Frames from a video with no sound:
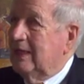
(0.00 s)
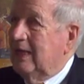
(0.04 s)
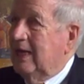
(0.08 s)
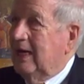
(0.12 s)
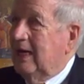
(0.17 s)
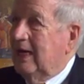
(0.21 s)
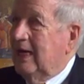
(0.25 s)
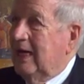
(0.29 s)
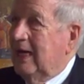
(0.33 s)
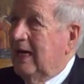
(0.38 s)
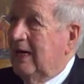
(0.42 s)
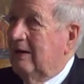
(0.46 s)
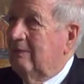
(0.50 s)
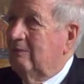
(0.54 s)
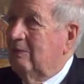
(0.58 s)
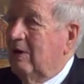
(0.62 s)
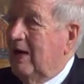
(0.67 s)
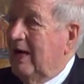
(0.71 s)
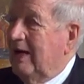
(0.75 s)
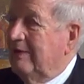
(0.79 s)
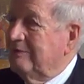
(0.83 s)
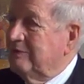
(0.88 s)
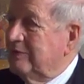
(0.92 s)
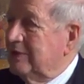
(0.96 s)
Uh, I
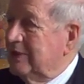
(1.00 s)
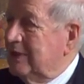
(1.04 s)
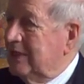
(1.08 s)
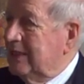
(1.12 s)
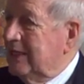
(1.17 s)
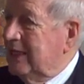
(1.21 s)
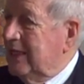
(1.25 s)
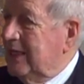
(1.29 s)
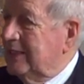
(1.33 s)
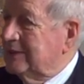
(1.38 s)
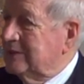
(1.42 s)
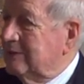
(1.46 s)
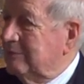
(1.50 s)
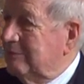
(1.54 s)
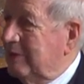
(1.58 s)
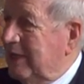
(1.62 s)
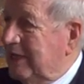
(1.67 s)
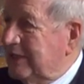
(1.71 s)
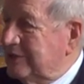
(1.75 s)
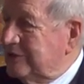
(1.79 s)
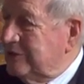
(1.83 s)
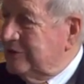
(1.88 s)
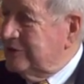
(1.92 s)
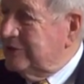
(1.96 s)
arrived as
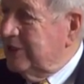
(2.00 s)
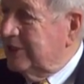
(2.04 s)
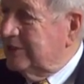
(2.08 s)
ambassador to